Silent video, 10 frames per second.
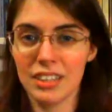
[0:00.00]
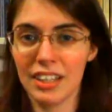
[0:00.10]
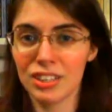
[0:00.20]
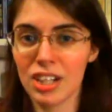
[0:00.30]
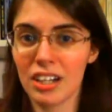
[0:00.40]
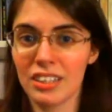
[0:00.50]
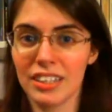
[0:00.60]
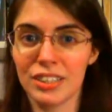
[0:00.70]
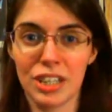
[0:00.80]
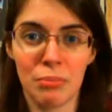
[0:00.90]
Hitchcock
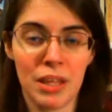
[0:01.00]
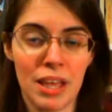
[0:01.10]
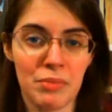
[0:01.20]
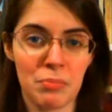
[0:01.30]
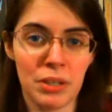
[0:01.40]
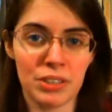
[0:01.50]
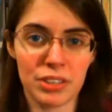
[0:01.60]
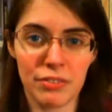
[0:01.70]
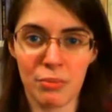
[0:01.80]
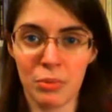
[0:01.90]
allegedly blamed much
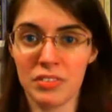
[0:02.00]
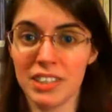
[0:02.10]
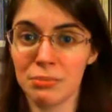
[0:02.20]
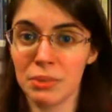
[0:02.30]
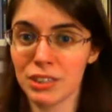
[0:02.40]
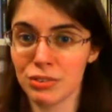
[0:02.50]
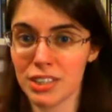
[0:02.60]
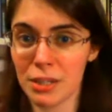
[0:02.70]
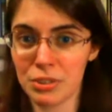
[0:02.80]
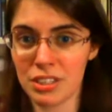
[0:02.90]
of the movie's mixed
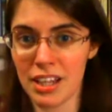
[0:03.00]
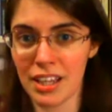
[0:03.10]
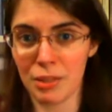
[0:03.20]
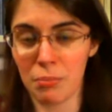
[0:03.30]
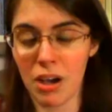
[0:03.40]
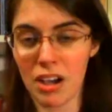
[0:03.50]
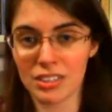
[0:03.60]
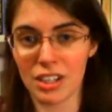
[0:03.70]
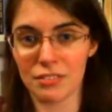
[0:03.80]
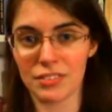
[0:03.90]
reception at the
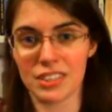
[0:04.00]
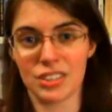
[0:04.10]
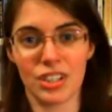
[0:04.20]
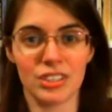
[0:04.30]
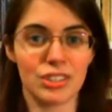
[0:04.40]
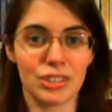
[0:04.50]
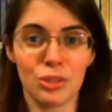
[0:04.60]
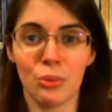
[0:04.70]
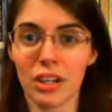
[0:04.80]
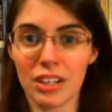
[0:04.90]
box office on
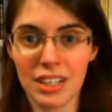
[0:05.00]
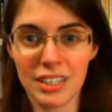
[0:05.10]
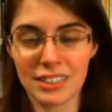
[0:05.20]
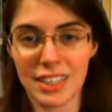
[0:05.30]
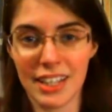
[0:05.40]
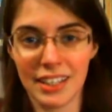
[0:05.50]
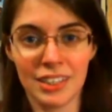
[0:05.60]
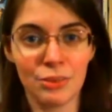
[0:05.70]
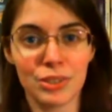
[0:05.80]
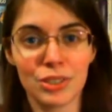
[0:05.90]
Stewart, saying
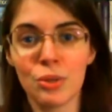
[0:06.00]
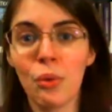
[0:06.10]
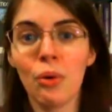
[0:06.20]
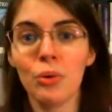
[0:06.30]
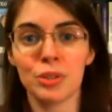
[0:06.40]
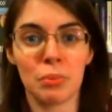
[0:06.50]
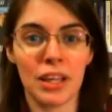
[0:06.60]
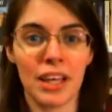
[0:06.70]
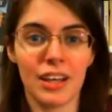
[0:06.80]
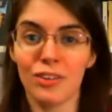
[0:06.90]
he was too old to
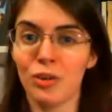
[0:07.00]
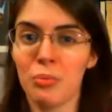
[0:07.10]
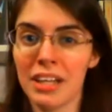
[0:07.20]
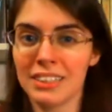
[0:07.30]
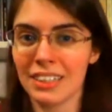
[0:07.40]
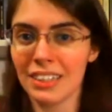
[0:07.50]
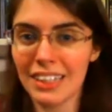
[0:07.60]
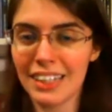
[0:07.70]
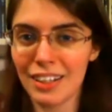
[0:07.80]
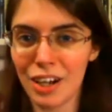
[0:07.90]
play a romantic
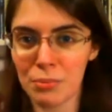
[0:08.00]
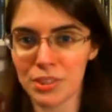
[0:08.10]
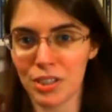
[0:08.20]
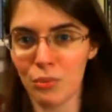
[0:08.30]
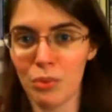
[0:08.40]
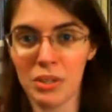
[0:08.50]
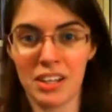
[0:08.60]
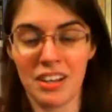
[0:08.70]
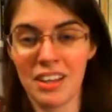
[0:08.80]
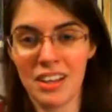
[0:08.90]
lead opposite a
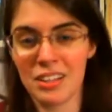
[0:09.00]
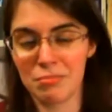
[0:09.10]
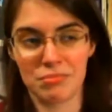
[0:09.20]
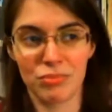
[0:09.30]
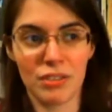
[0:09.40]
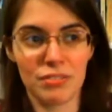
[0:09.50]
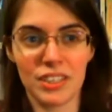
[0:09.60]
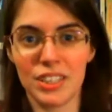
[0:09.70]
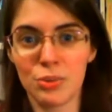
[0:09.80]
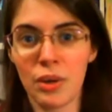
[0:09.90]
woman
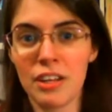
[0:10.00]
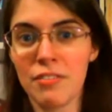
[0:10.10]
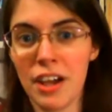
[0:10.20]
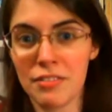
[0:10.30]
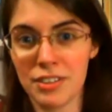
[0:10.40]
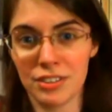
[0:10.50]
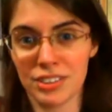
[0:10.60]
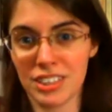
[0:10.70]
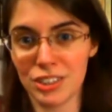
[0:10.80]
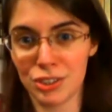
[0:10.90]
roughly 25
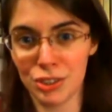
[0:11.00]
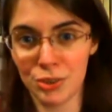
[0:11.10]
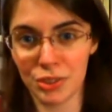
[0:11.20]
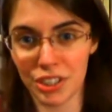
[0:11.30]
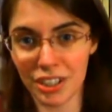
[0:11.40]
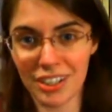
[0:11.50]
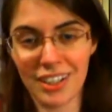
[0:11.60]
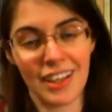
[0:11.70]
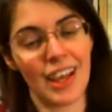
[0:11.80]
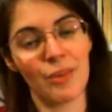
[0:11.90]
years his junior.
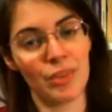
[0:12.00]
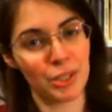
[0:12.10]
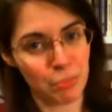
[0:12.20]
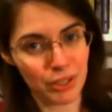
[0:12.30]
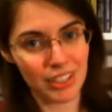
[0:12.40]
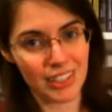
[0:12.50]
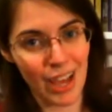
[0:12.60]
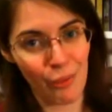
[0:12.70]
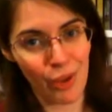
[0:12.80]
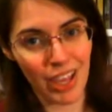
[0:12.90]
And when you put it
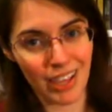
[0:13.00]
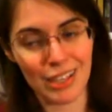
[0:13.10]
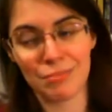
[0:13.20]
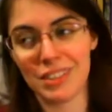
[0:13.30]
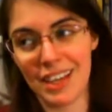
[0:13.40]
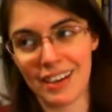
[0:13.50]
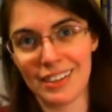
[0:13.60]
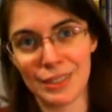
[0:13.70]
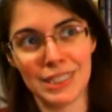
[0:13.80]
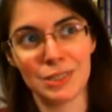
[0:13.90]
that way,
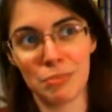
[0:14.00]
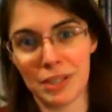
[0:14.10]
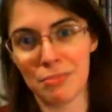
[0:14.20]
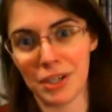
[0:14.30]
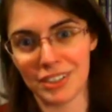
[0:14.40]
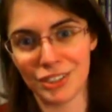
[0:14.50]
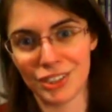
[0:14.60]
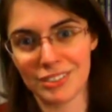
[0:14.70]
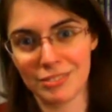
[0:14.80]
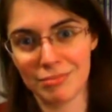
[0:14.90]
yeah, it's a bit much.